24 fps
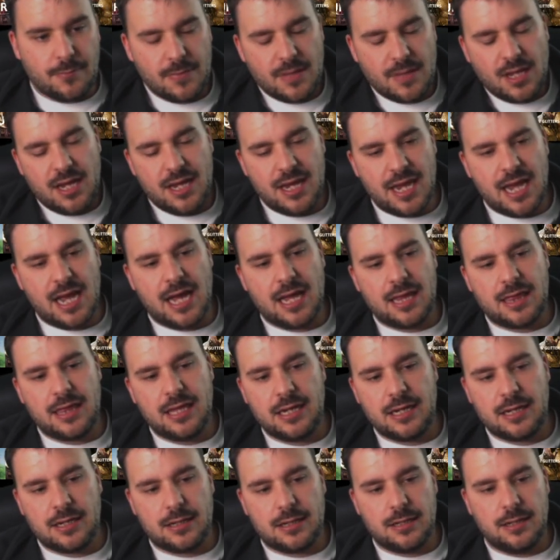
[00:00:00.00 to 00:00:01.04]
Yeah, I
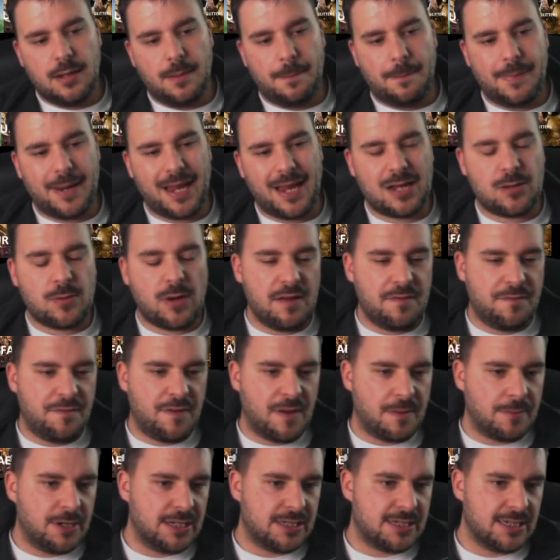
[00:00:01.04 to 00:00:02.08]
think Black White
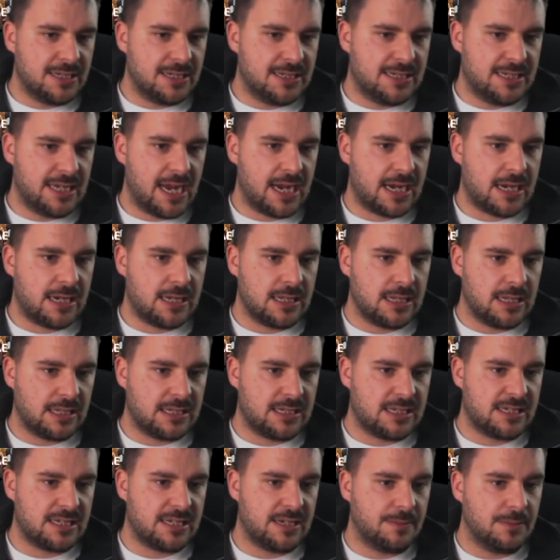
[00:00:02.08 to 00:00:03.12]
Ephemerate's a deck that's
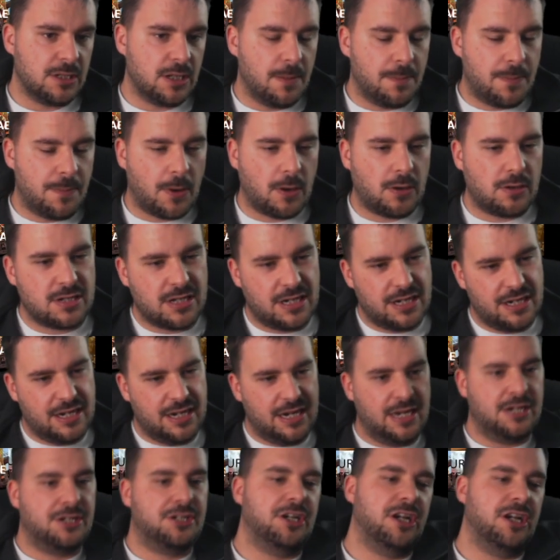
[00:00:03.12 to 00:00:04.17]
similar to Boros
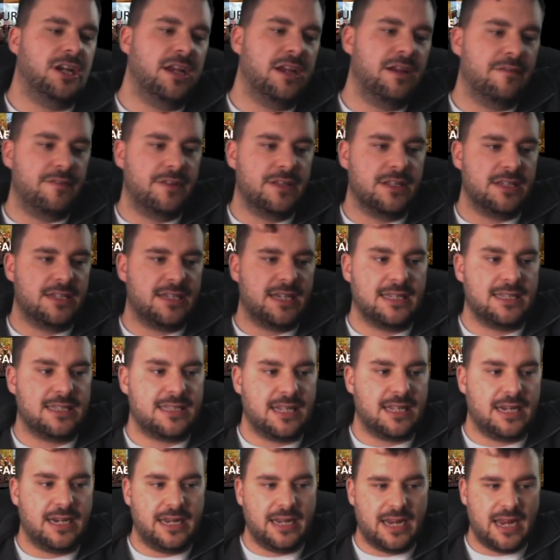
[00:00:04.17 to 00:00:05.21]
Initiative in the sense
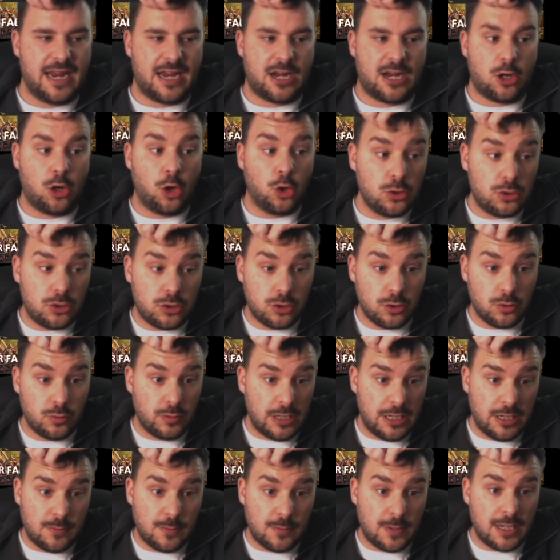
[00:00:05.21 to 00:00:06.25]
that it could do
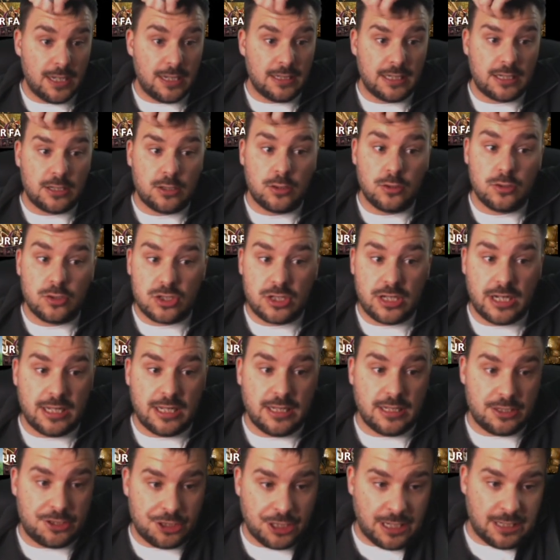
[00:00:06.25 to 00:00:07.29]
really well. It could steal
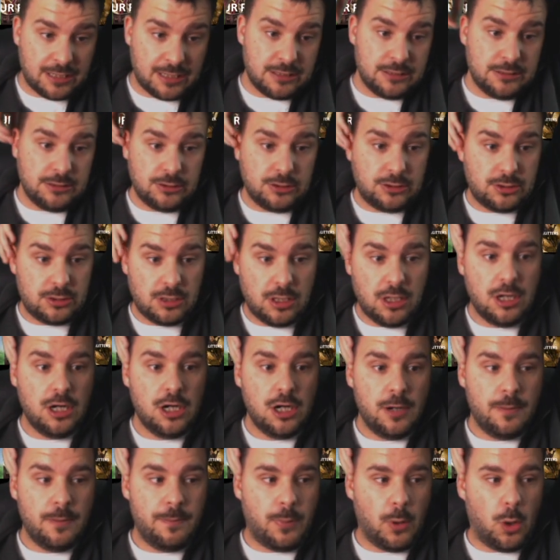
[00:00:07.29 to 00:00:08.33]
a challenge.
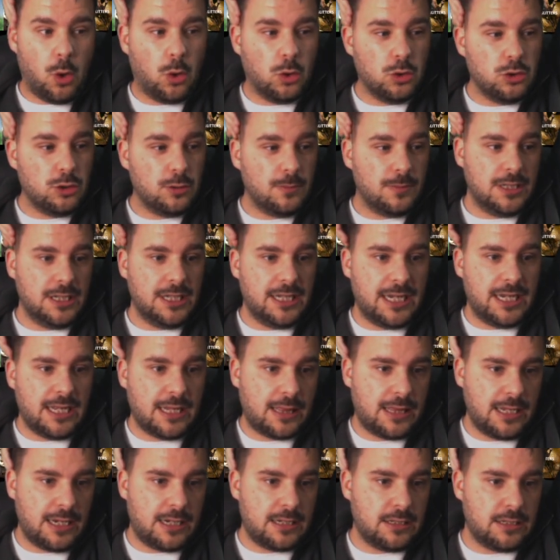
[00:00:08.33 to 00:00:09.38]
But ultimately, I
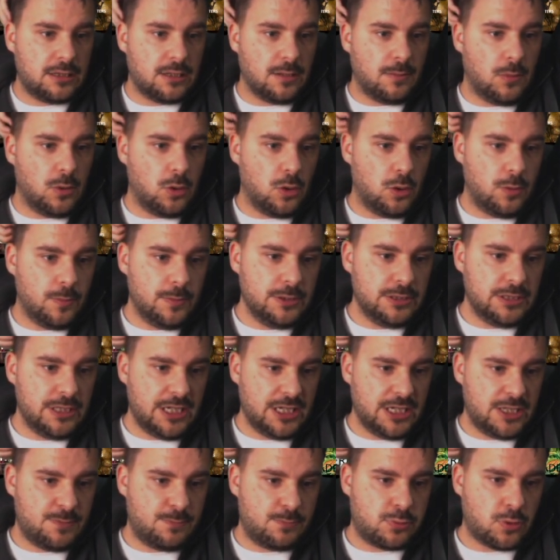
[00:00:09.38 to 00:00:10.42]
think at the moment,
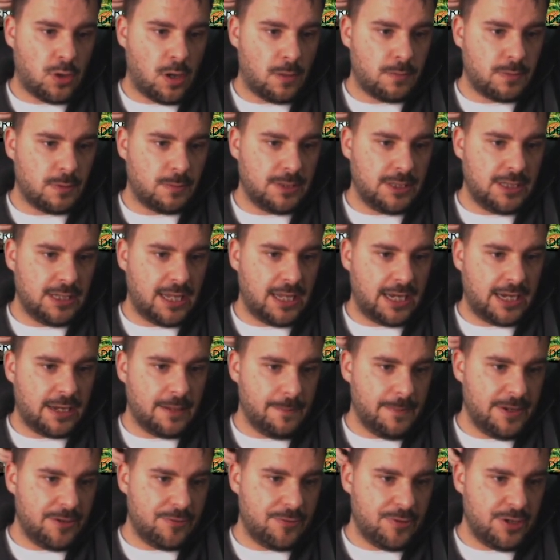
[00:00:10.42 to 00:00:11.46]
it's probably like a
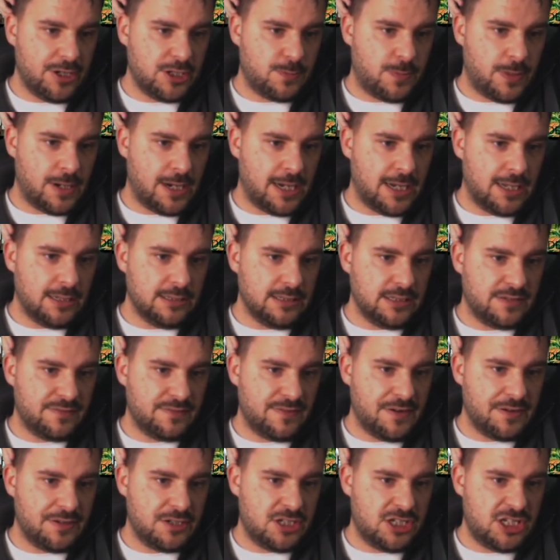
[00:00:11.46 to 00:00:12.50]
mid-range pile and it's
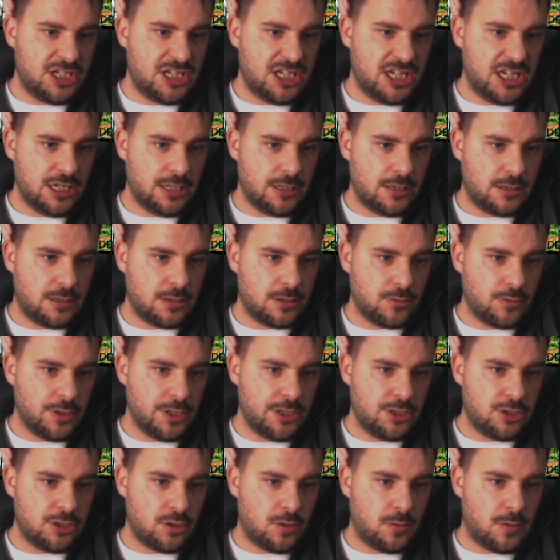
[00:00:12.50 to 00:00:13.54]
very tier 3.
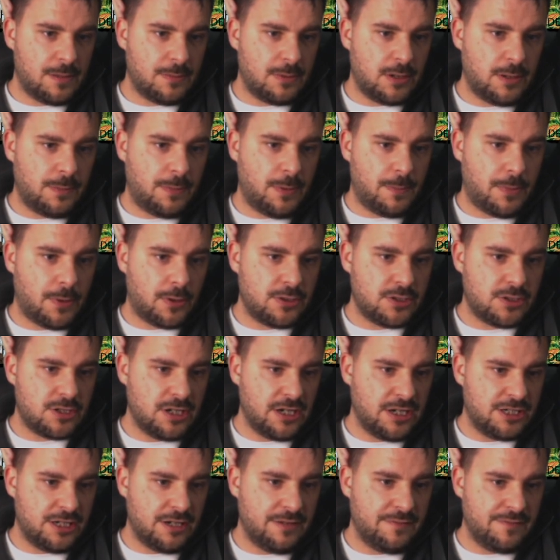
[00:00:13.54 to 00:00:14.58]
Do you know what? I'm going to put Boros
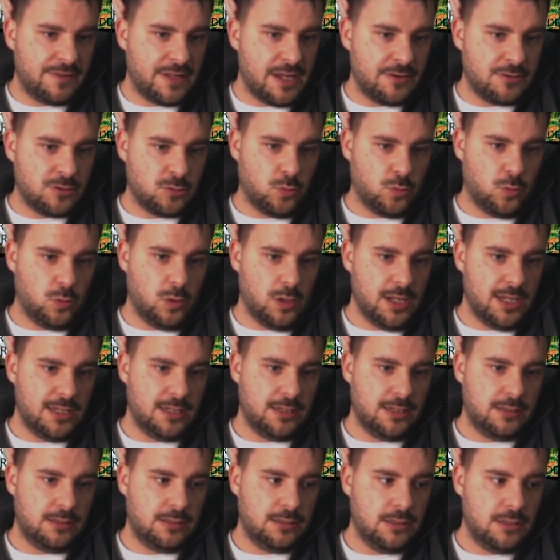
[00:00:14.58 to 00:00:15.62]
Initiative there as
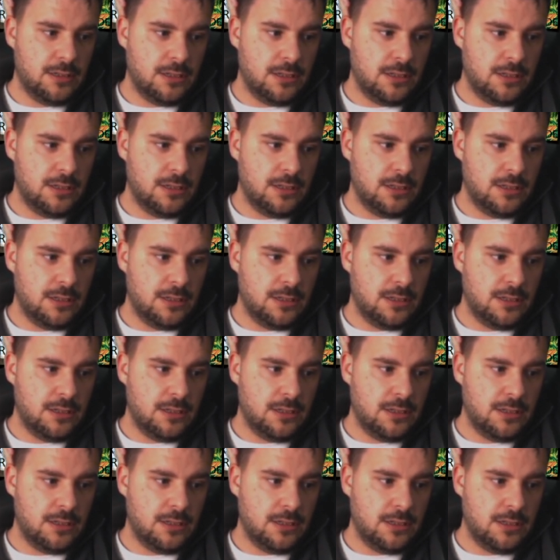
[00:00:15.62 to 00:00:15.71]
well.